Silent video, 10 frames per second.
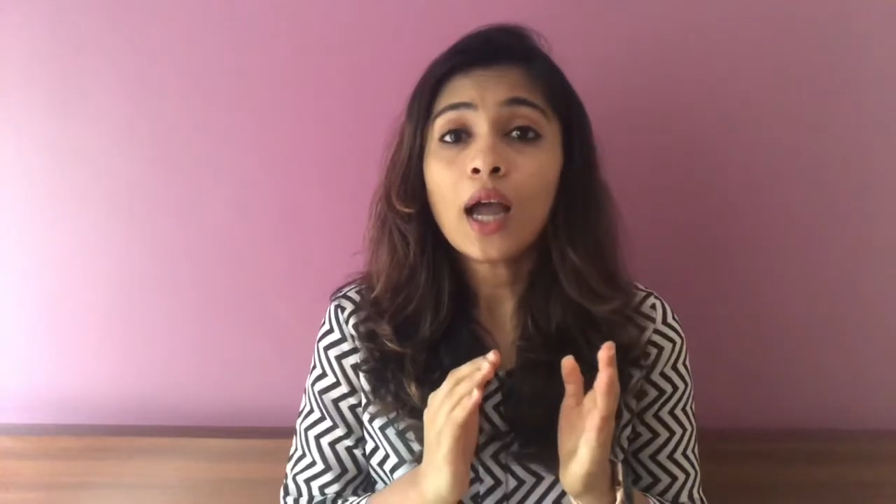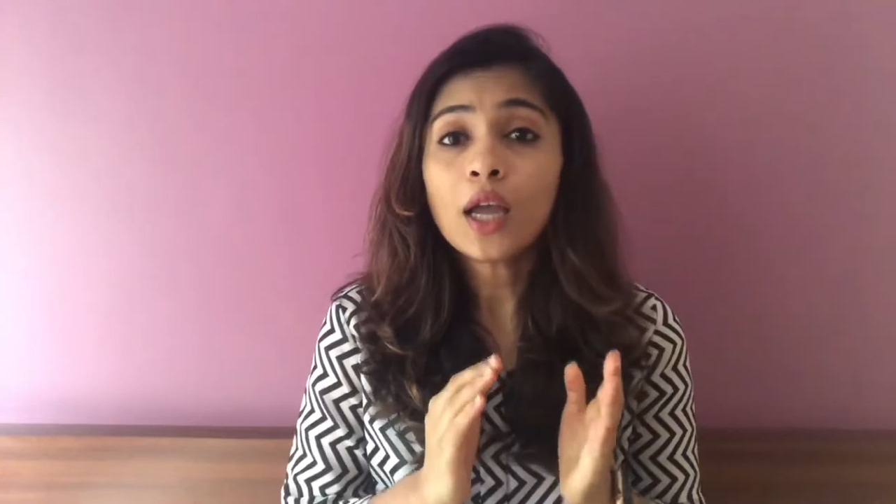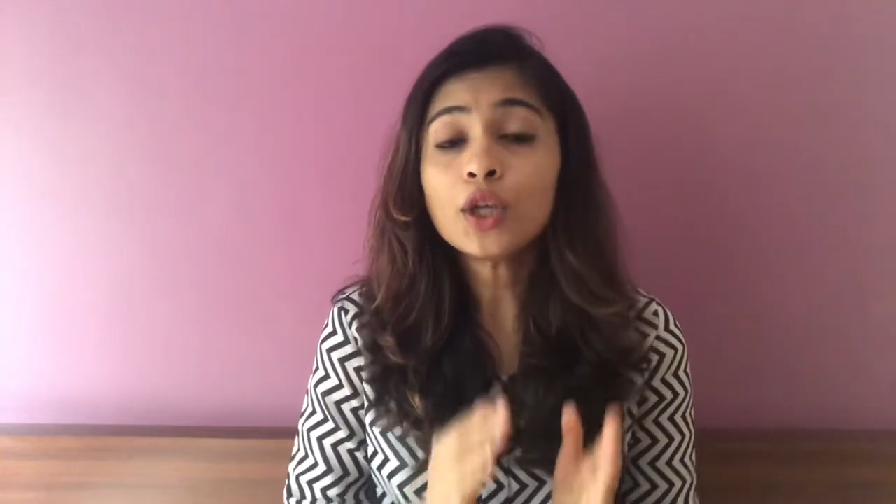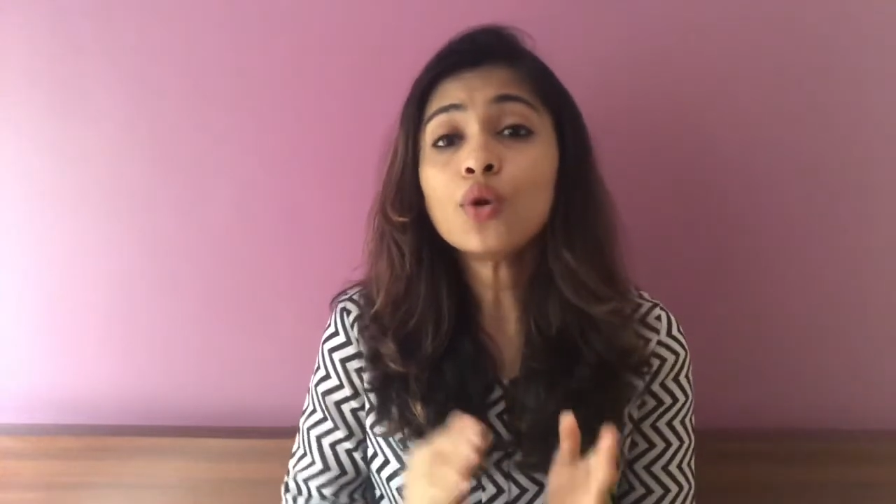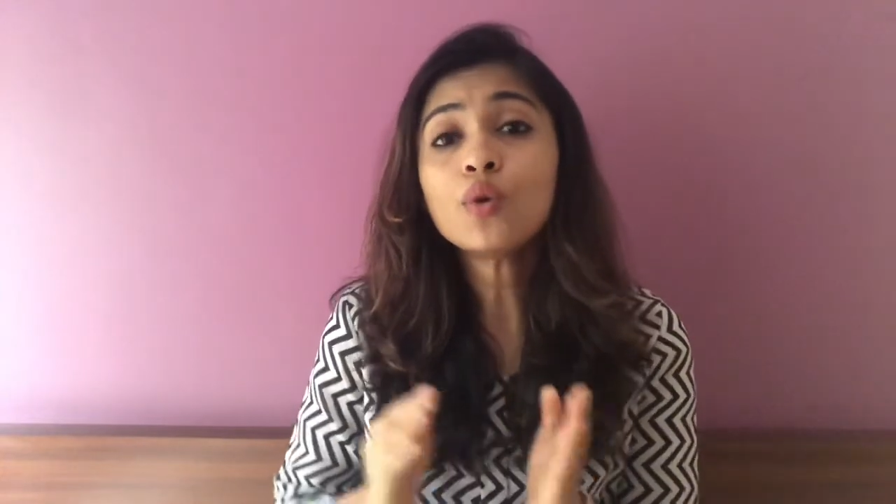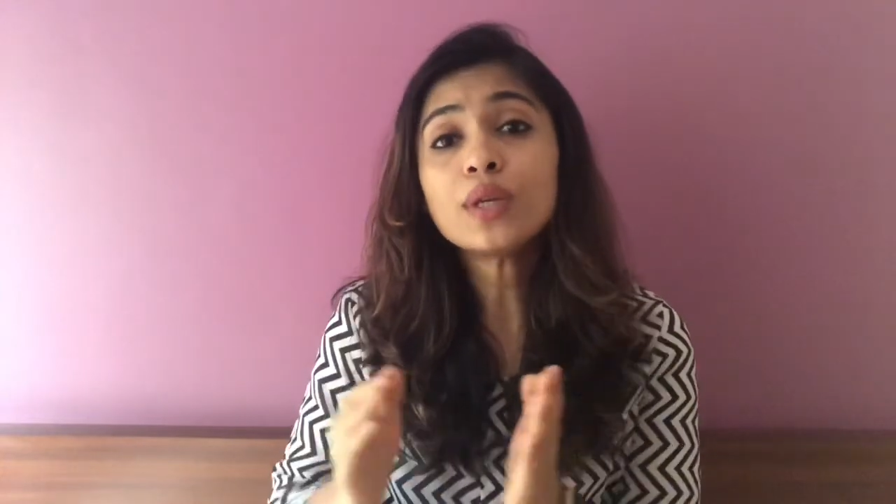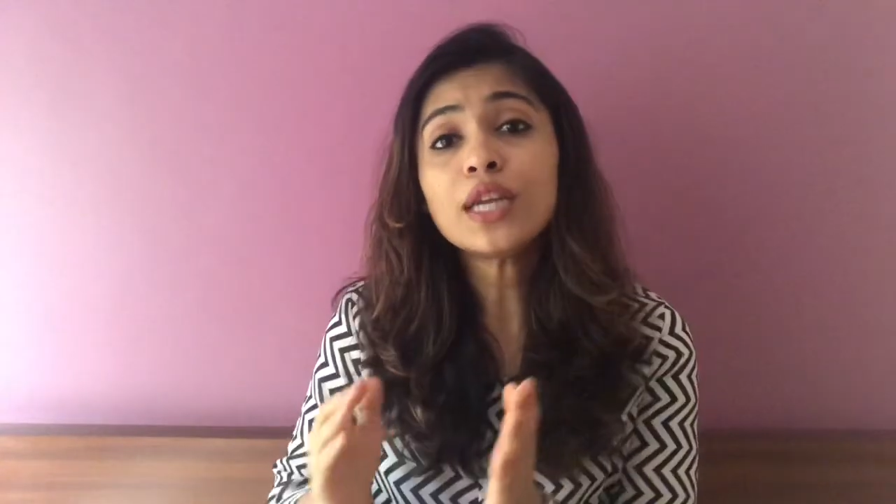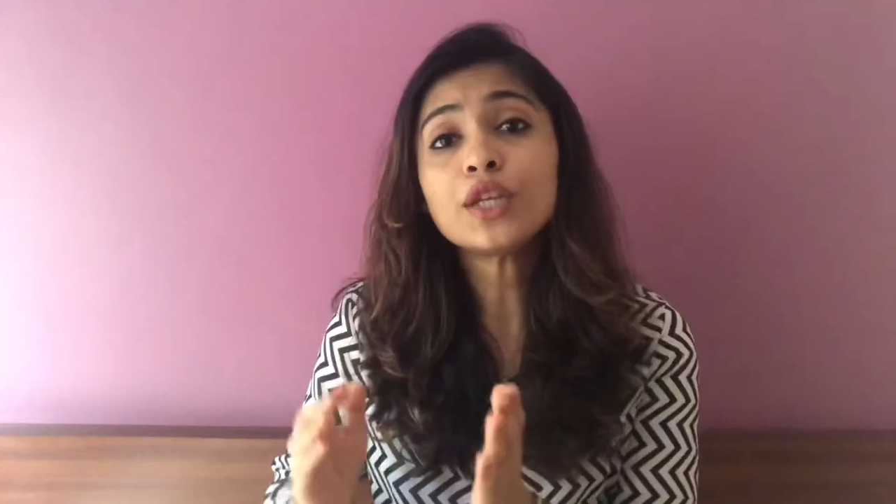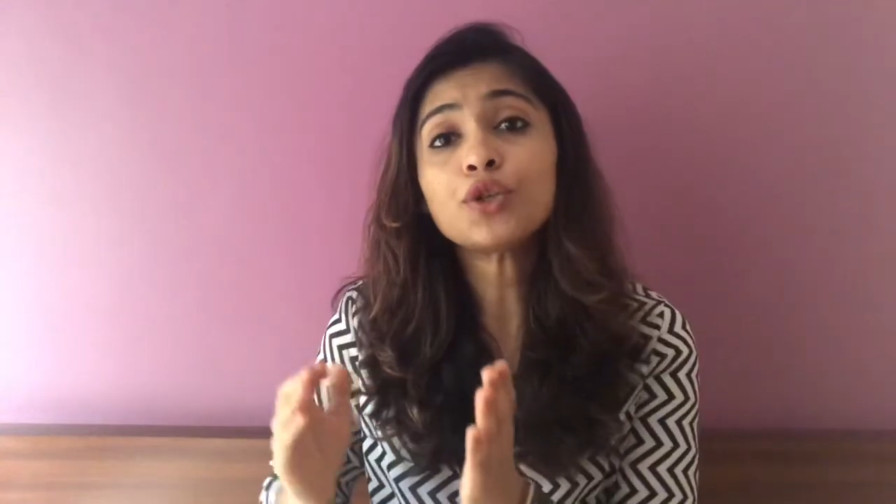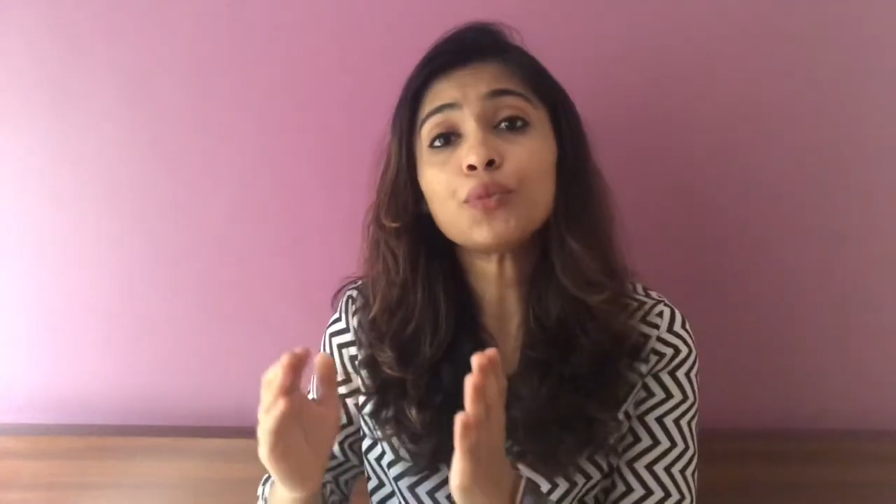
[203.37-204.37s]
you
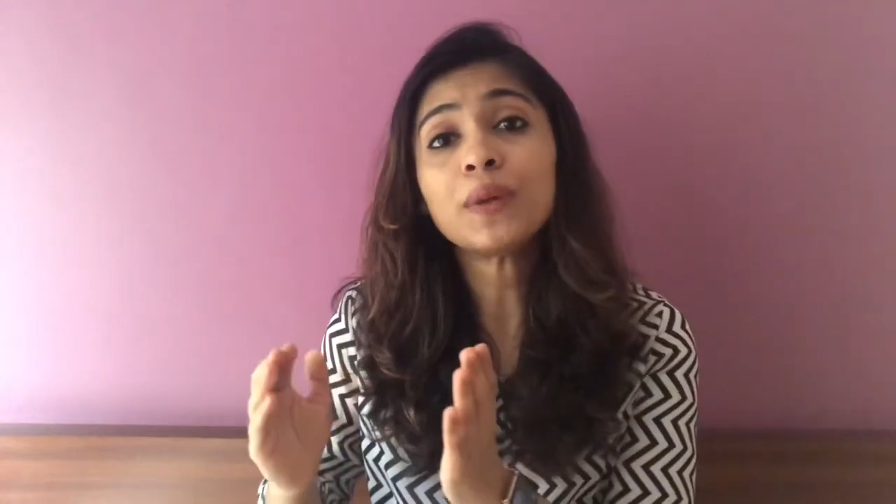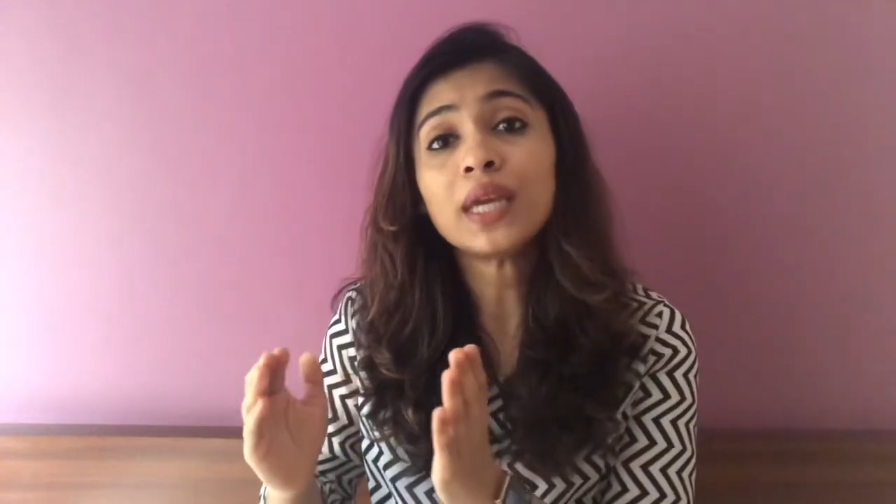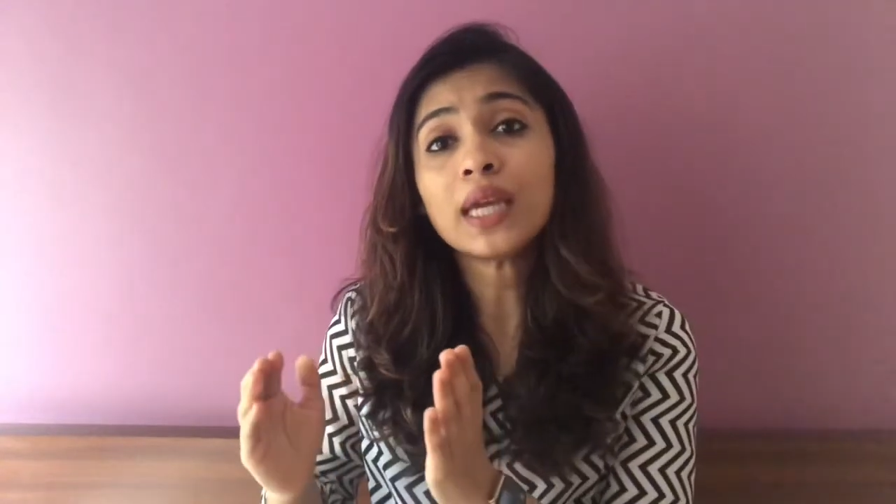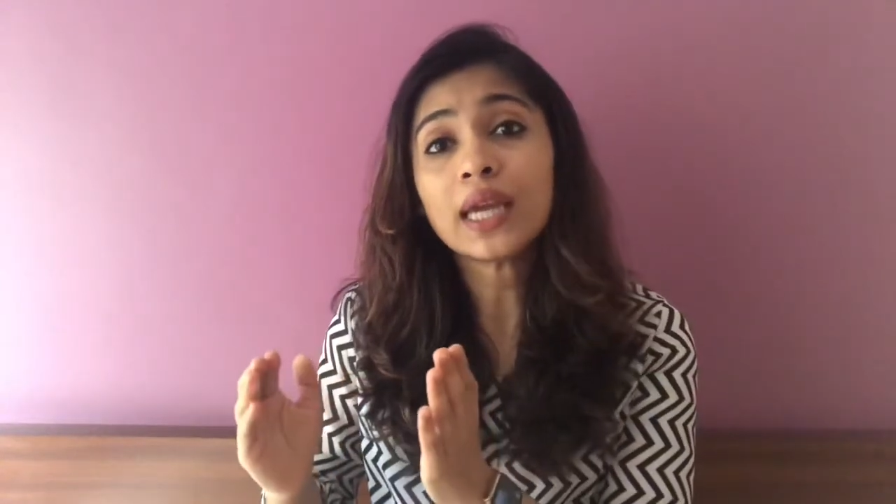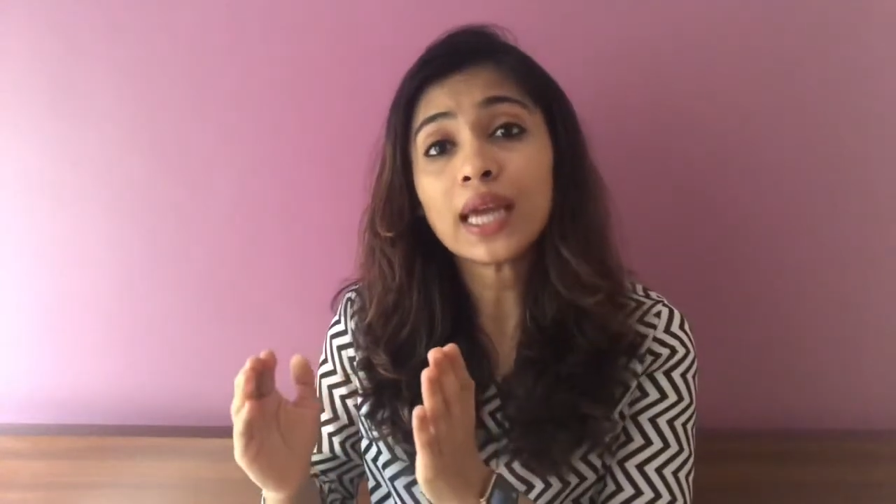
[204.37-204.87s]
need to be